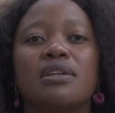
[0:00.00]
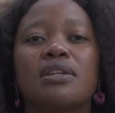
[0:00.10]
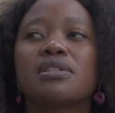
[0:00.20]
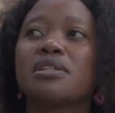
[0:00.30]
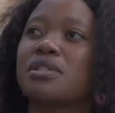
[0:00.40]

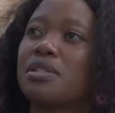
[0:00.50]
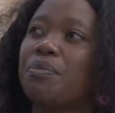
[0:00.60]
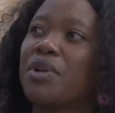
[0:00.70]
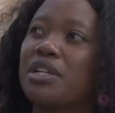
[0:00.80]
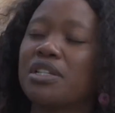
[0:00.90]
this is the
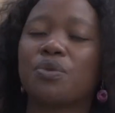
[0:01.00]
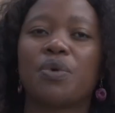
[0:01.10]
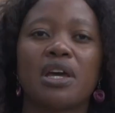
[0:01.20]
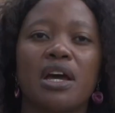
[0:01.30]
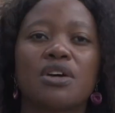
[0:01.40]
building
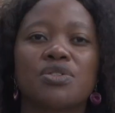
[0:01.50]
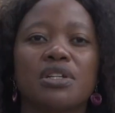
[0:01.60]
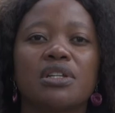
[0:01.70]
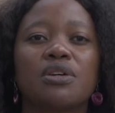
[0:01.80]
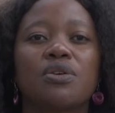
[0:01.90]
where
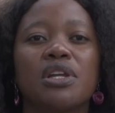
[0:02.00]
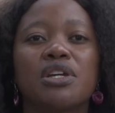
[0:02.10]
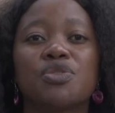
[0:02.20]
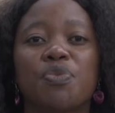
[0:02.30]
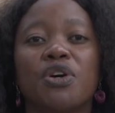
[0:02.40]
actually the
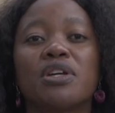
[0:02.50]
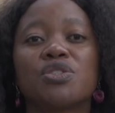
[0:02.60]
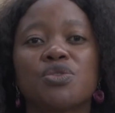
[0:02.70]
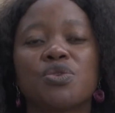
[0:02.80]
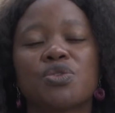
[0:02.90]
college
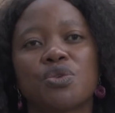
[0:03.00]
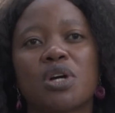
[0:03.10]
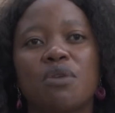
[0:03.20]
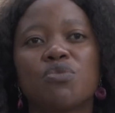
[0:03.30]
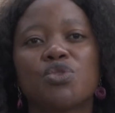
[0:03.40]
boys used to
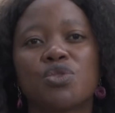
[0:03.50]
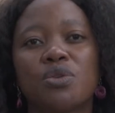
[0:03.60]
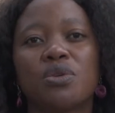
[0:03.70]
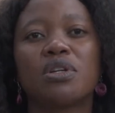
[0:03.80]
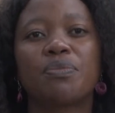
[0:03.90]
come to
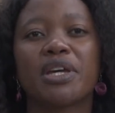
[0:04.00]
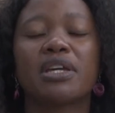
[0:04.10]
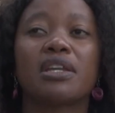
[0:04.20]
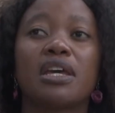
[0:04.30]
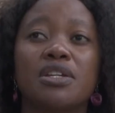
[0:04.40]
school
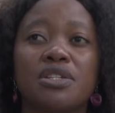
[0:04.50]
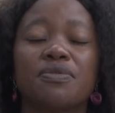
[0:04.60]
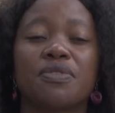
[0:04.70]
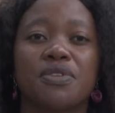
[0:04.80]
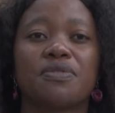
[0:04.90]
back in
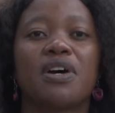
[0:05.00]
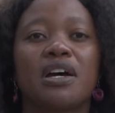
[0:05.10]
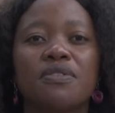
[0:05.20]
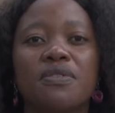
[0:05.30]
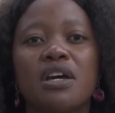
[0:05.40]

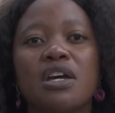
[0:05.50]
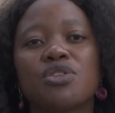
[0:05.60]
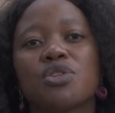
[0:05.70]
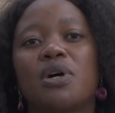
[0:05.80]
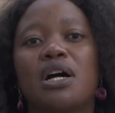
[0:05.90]
1855.
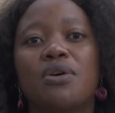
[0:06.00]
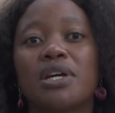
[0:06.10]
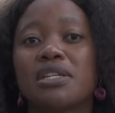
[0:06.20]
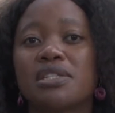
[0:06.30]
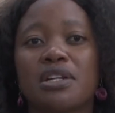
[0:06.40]
So our
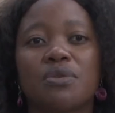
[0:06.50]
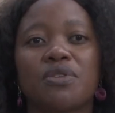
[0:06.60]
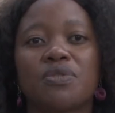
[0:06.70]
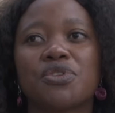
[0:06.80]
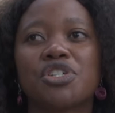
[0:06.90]
history
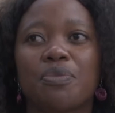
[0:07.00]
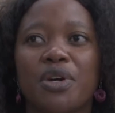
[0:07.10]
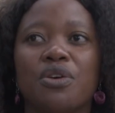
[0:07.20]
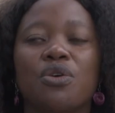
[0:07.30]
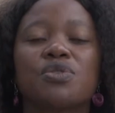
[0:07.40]
with Good
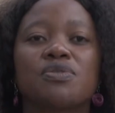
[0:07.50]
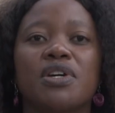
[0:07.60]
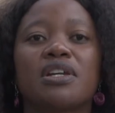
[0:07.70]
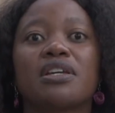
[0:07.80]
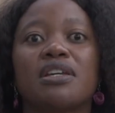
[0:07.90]
Shepherd goes a
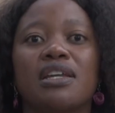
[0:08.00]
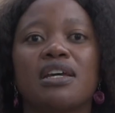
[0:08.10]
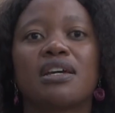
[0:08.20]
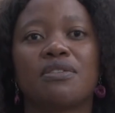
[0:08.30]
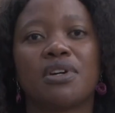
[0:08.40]

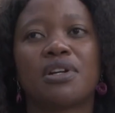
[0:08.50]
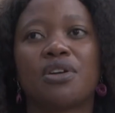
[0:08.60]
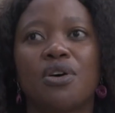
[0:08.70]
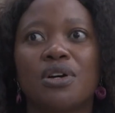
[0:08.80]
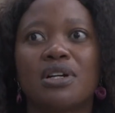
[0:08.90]
very
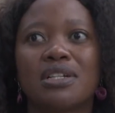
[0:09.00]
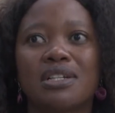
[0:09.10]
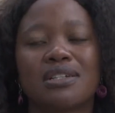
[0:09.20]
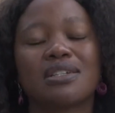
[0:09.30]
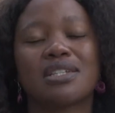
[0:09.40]
long
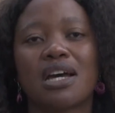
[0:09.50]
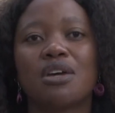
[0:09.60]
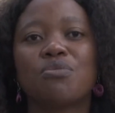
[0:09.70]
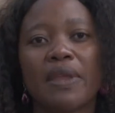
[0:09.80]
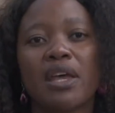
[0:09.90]

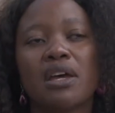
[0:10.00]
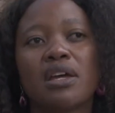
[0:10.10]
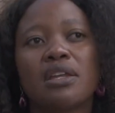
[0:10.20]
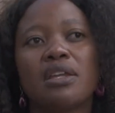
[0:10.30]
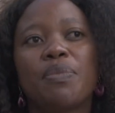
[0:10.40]
time.
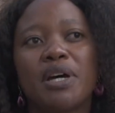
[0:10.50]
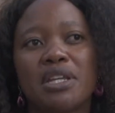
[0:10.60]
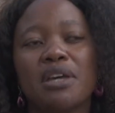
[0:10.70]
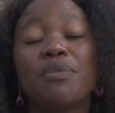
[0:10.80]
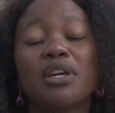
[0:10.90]
The
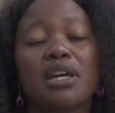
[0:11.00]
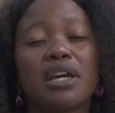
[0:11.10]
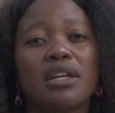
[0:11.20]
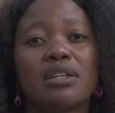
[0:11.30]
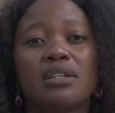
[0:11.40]
pandemic
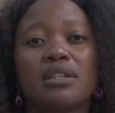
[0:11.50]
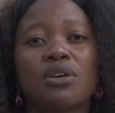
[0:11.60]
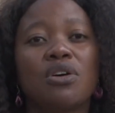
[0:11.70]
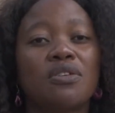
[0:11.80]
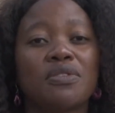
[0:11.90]
and the
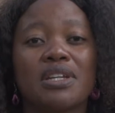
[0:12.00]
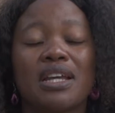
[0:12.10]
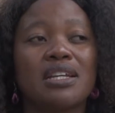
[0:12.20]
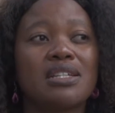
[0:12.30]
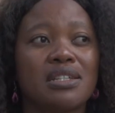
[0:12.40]

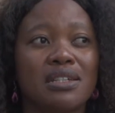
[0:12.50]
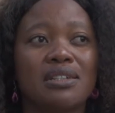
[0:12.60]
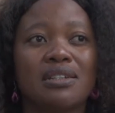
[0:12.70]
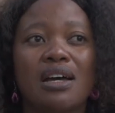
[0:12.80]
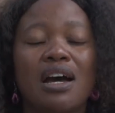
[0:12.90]

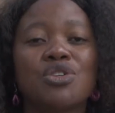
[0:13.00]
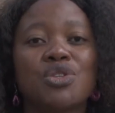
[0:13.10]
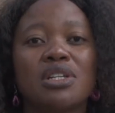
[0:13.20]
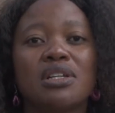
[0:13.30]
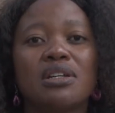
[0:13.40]
COVID-19
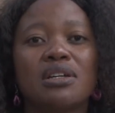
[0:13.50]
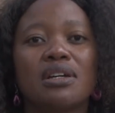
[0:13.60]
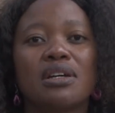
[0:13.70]
actually